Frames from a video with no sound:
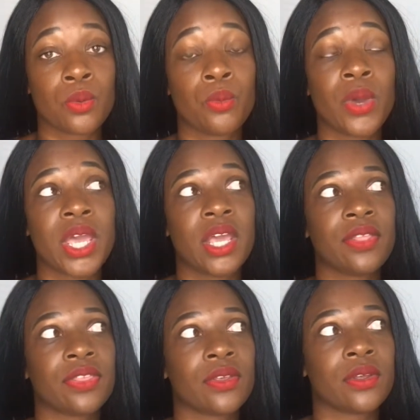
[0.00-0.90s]

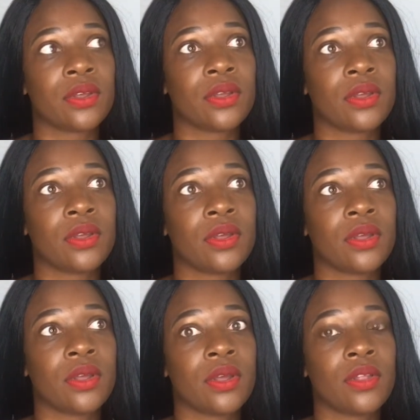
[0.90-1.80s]
with
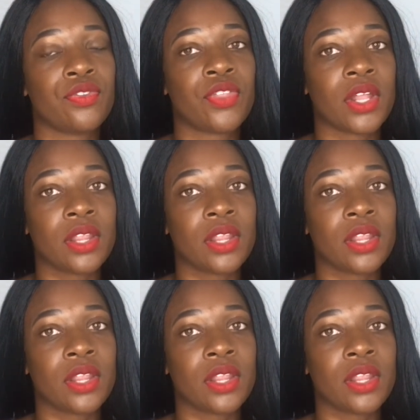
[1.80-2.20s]
the